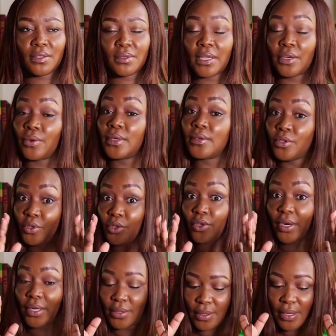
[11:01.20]
anyway, you
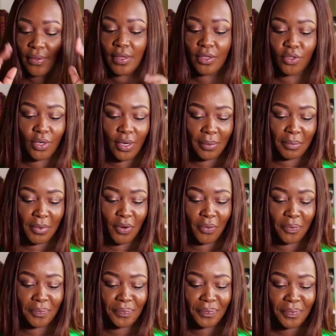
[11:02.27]
try it and then you let me
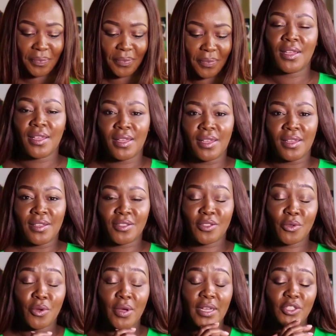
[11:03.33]
know.
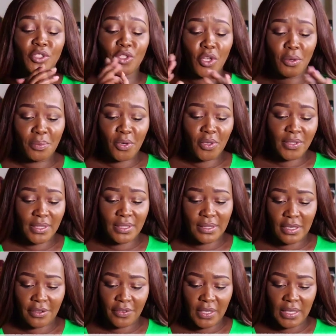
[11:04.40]
So a job loss
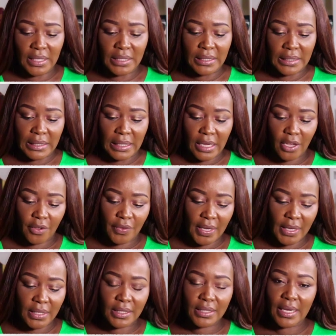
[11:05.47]
is never easy. However,
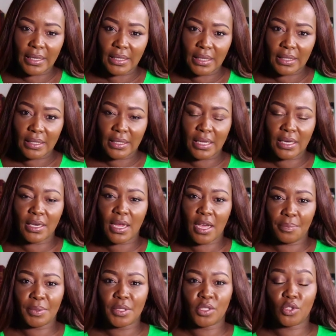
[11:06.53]
understanding that it
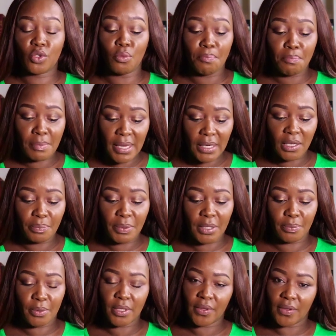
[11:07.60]
happens to many
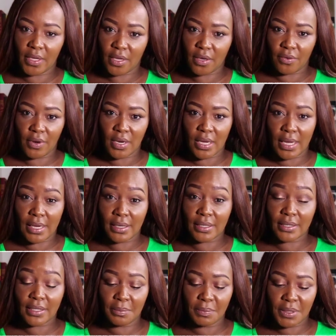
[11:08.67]
people in their career and
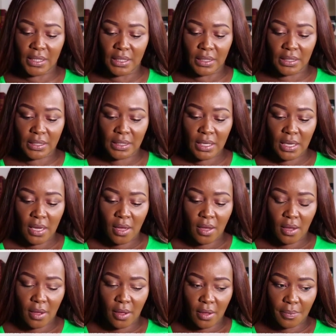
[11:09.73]
accepting it
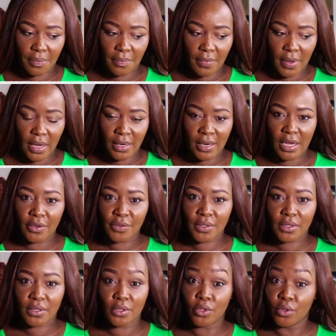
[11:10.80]

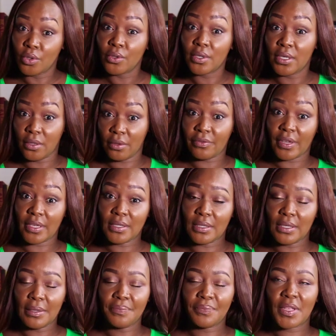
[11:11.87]
allows you to heal
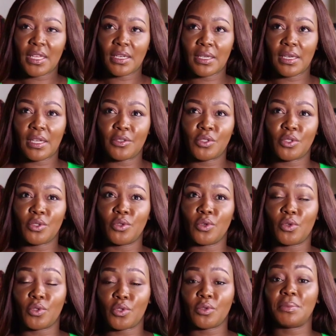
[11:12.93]
faster and allows you to
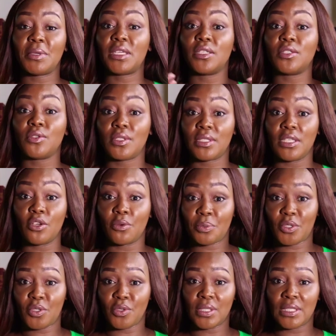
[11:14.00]
also begin to see
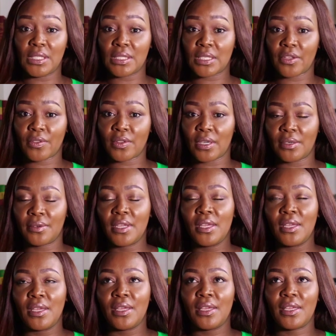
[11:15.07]
opportunities out there.
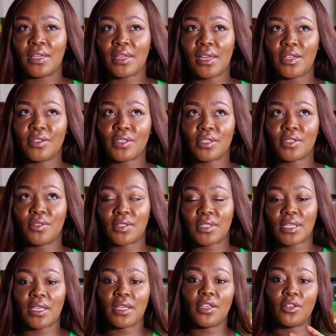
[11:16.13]
It allows us to
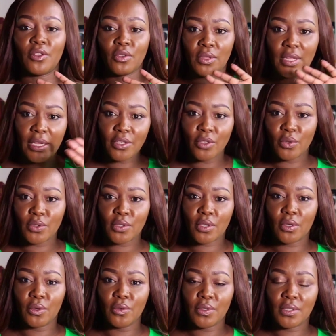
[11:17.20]
say, that door's
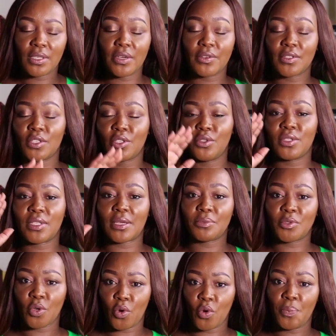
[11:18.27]
closed, now's a new time
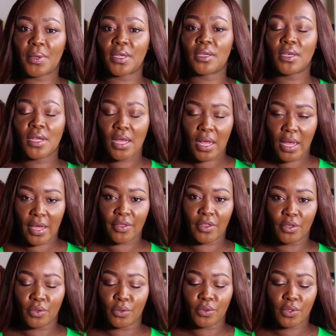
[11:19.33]
to open
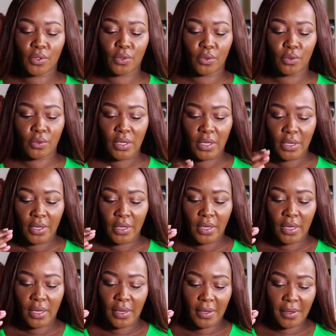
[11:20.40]
other doors. So
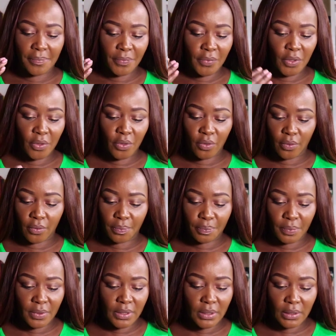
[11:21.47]

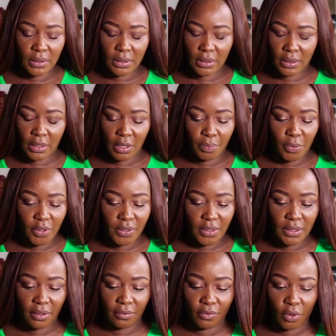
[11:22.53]
stay
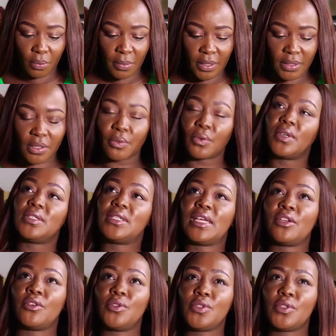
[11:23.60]
positive no matter what.
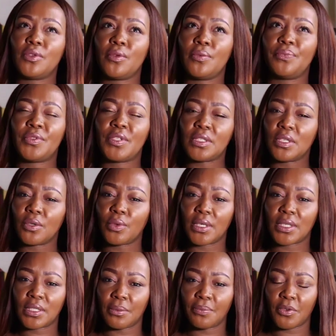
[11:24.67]
And also, just a
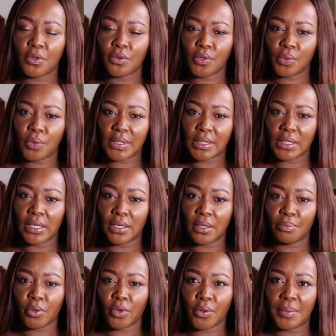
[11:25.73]
quick tip for those who are still in
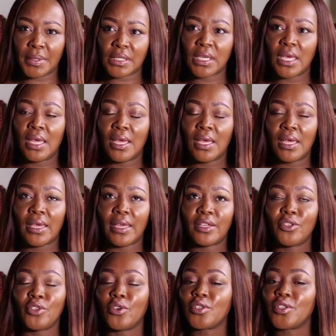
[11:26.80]
employment,
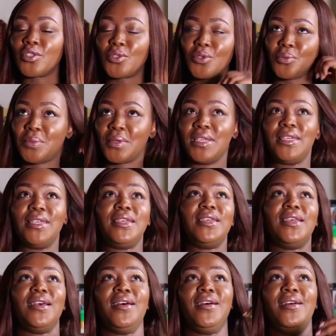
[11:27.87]
and not to
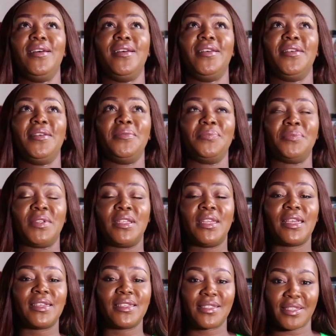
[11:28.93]
be
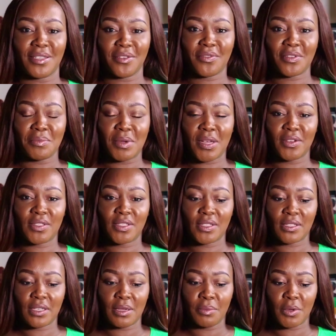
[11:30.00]
negative
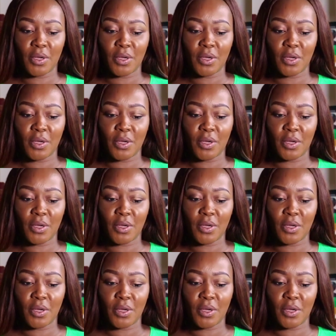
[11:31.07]
about